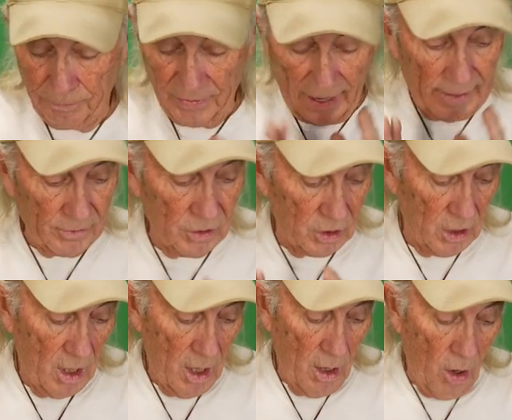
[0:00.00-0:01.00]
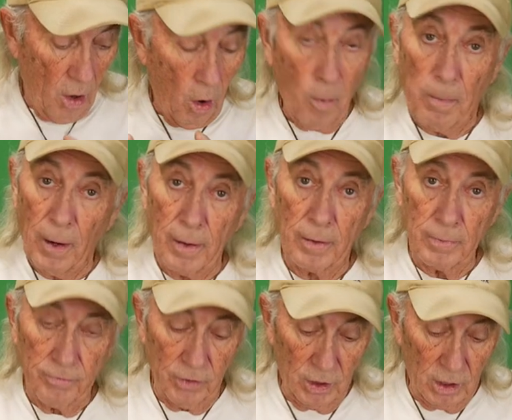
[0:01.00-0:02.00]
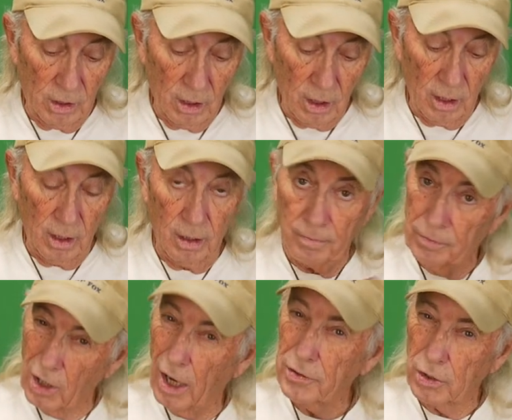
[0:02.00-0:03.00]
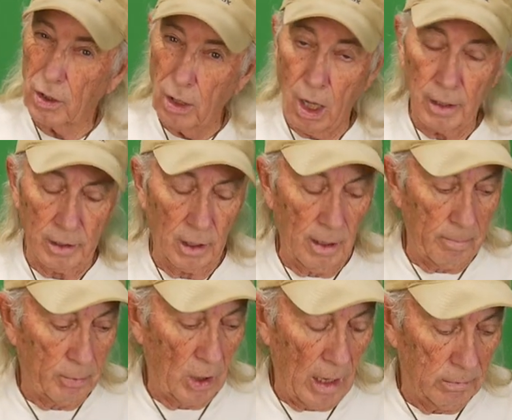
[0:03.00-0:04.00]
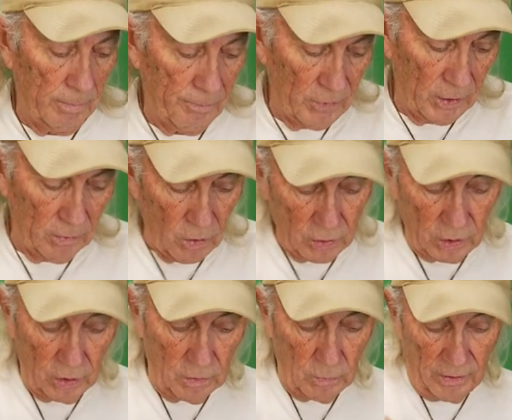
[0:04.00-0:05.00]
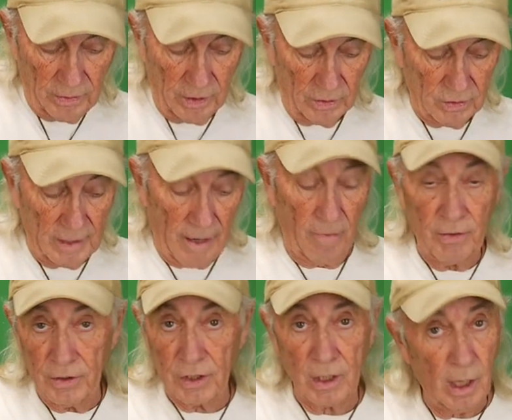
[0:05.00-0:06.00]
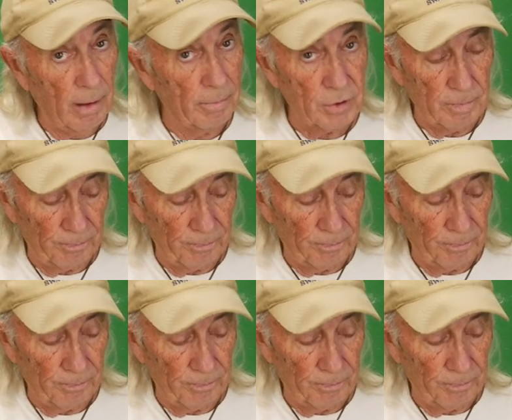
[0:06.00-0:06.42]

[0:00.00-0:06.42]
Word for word: that's all part of the uh, nozzle clogging up problem that occurred with this. Now this comes,